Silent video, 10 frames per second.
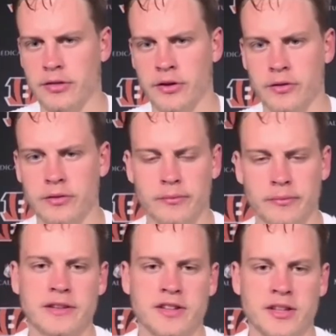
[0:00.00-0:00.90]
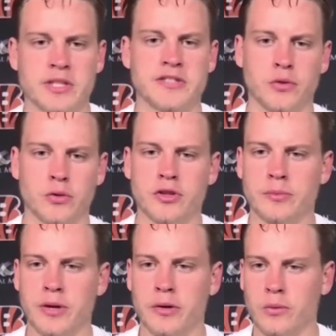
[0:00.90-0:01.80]
I think my teammates feel good
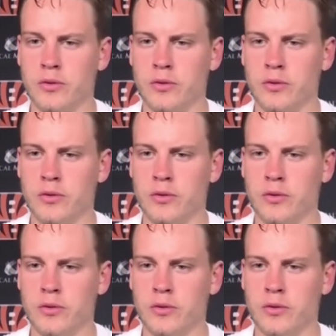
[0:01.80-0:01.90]
about,